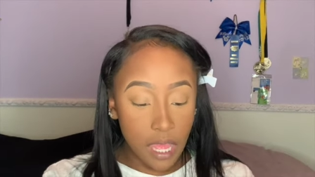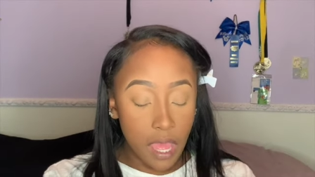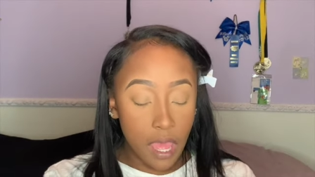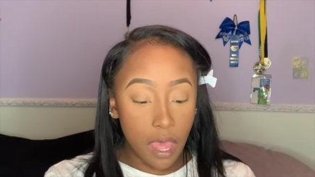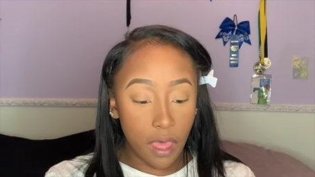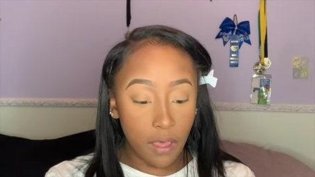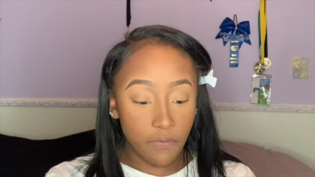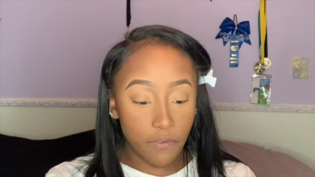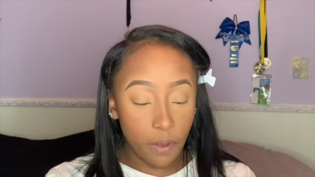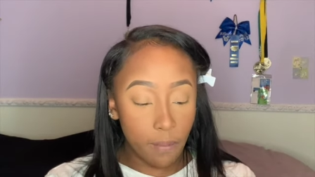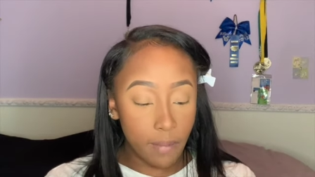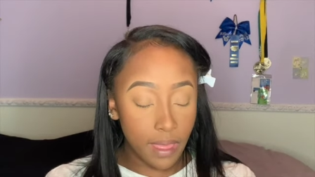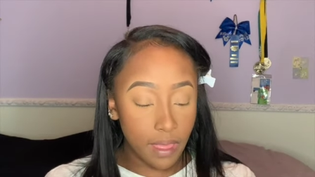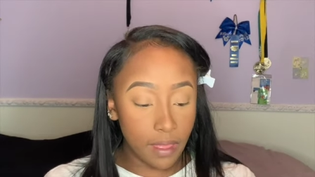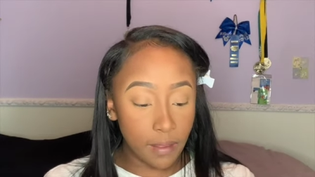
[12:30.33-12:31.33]
of your
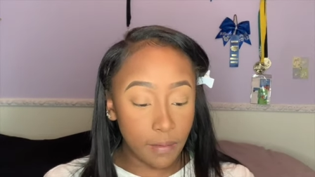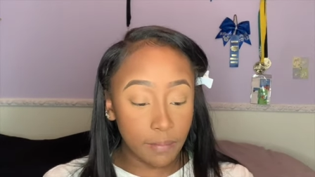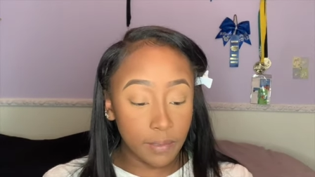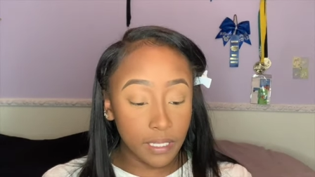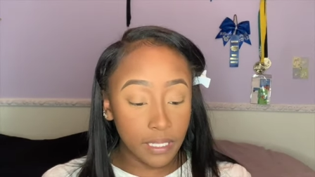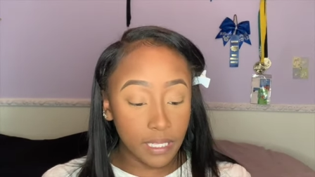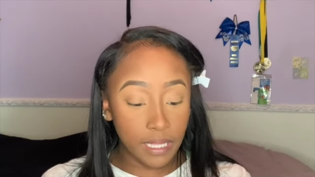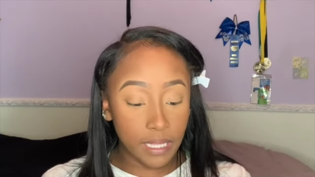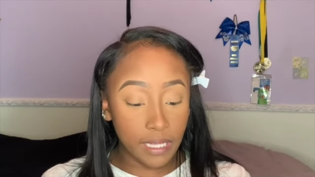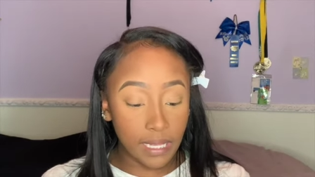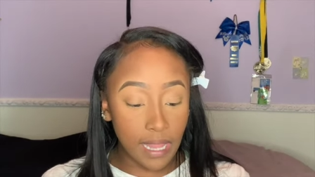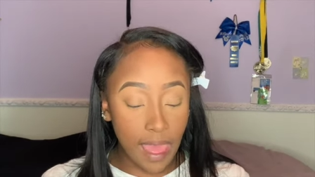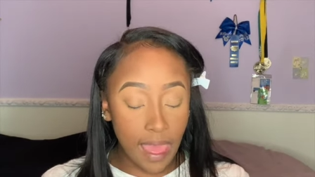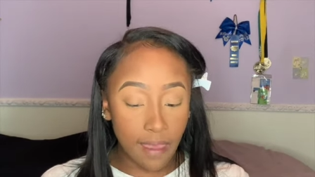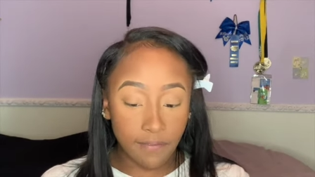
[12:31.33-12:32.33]
makeup looking
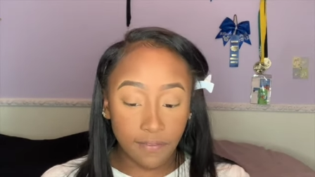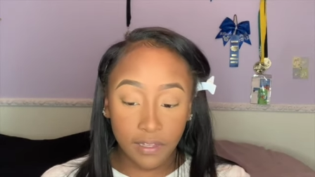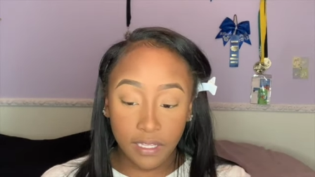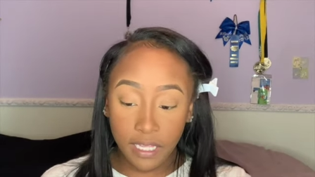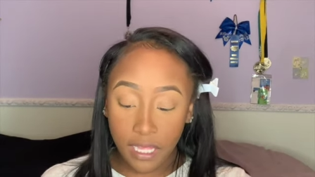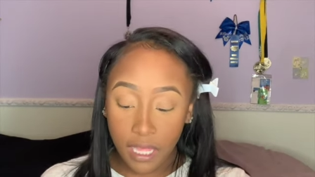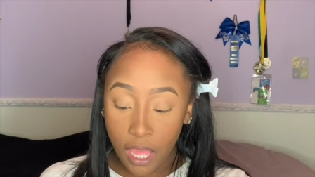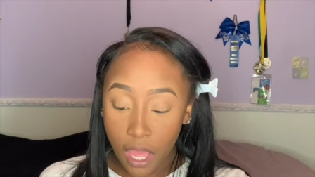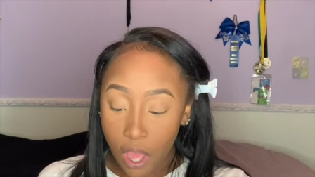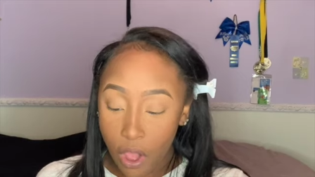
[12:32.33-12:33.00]
lively,